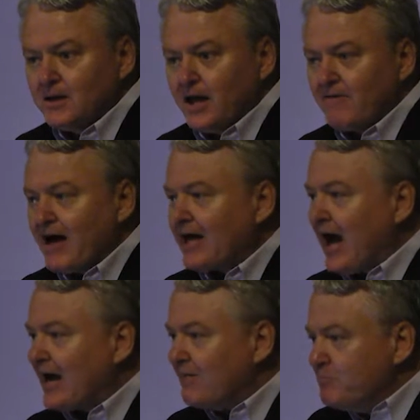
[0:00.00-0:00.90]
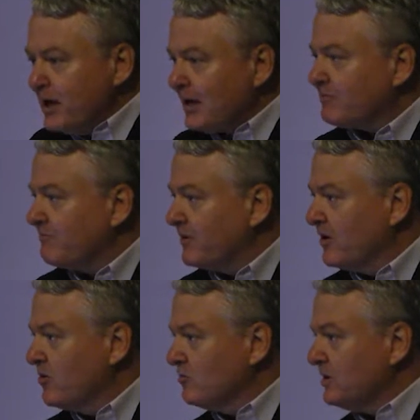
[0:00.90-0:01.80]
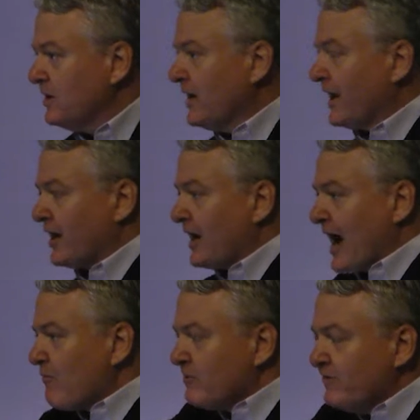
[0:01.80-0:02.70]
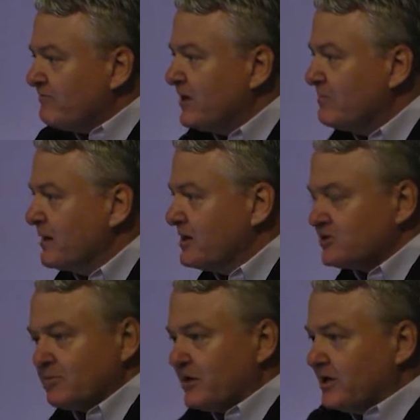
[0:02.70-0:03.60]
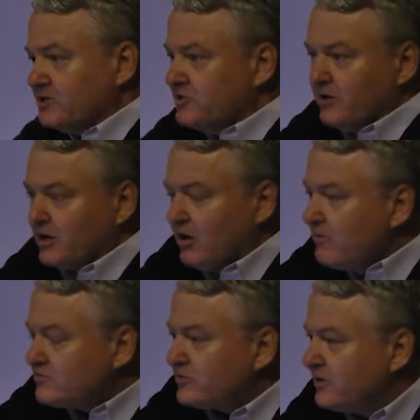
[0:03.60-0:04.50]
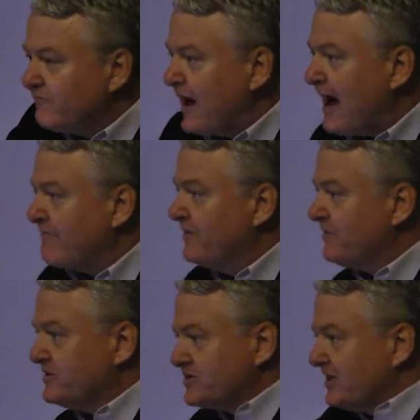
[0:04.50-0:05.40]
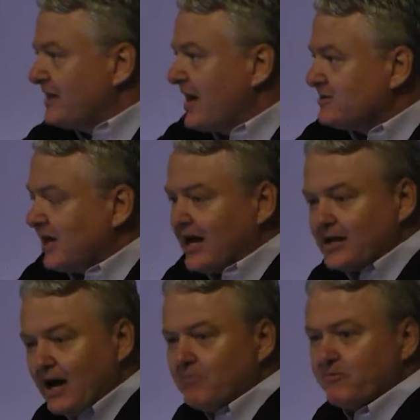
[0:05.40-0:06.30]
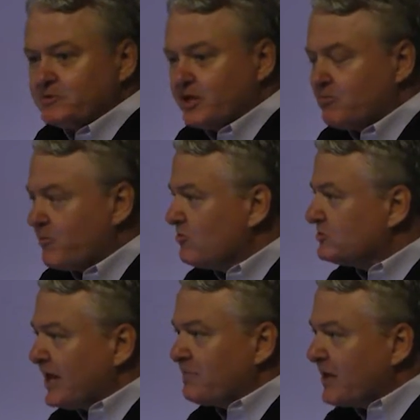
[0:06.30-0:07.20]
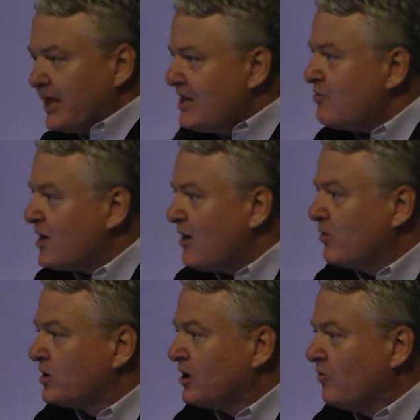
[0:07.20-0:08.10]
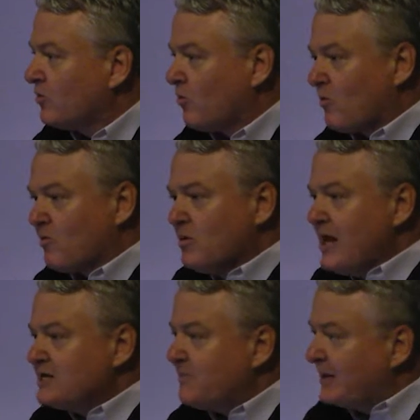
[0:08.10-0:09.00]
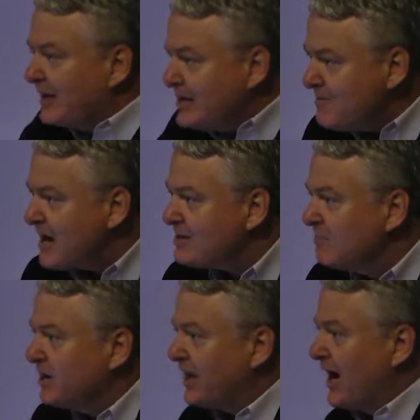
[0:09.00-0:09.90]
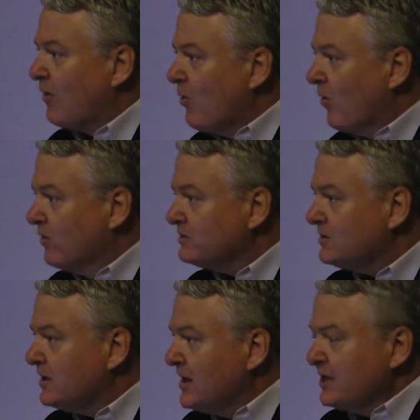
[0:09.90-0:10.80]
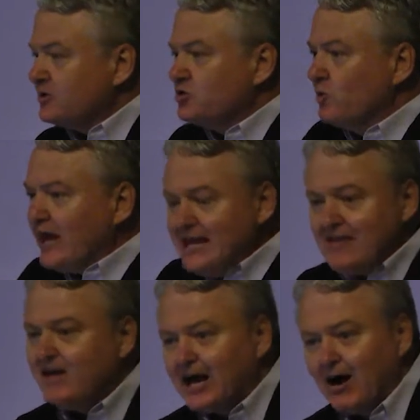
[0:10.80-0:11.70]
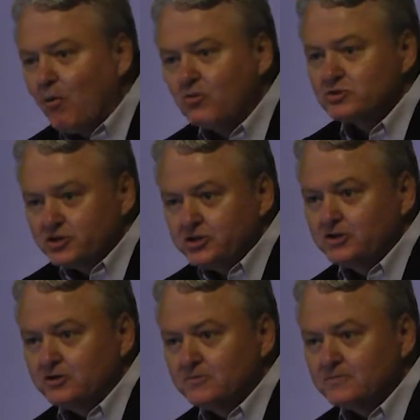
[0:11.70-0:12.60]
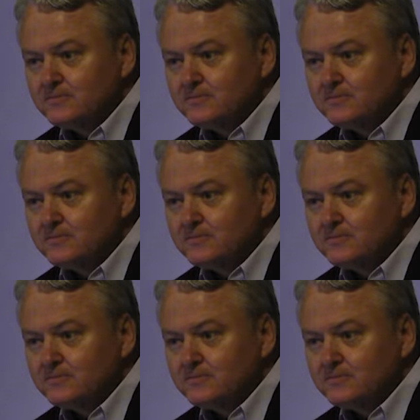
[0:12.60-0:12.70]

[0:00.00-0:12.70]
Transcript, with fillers: If I, I can pick up the phone and in an hour and 15 minutes, there'll be a, a Gulfstream 550 sitting outside, come from Teterboro and take me anywhere I want to go in the world, spend any amount of money I want, do anything I want to do,